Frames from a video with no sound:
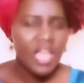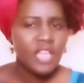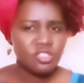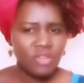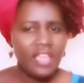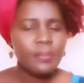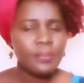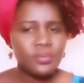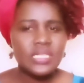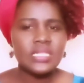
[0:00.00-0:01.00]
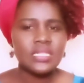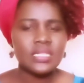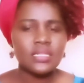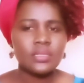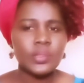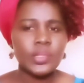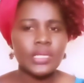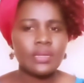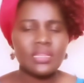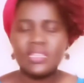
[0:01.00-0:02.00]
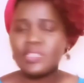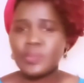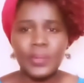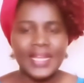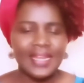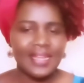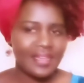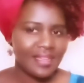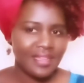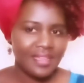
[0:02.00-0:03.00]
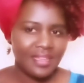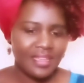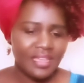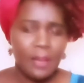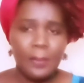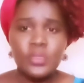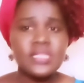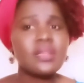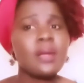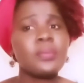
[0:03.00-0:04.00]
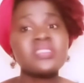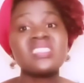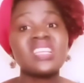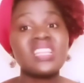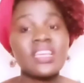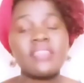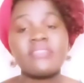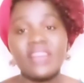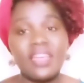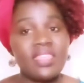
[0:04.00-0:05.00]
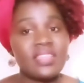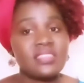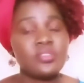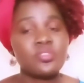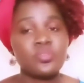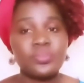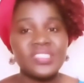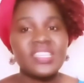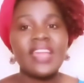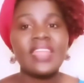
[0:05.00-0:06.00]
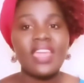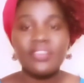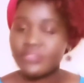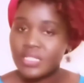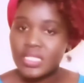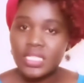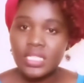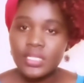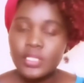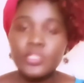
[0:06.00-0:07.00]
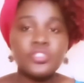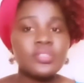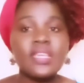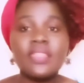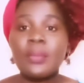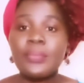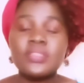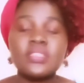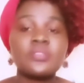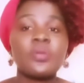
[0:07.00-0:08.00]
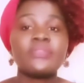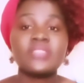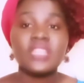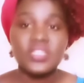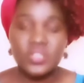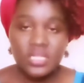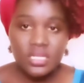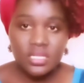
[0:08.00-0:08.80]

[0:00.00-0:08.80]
Try putting it on. Most couples neglect the fact that they used to put in an effort during the process of dating.